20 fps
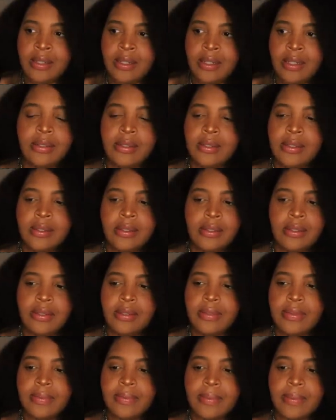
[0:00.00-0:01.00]
Jolene's
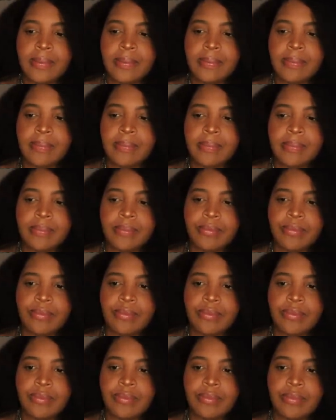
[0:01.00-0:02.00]
parents aren't gonna be back until
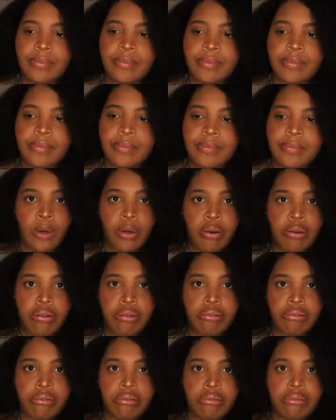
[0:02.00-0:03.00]
like super late. I love
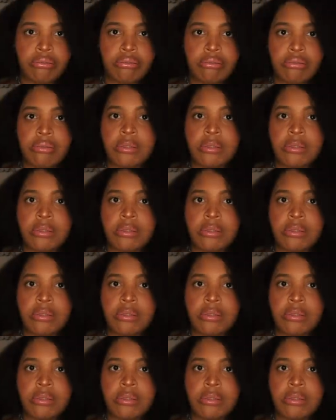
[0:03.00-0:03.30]
you.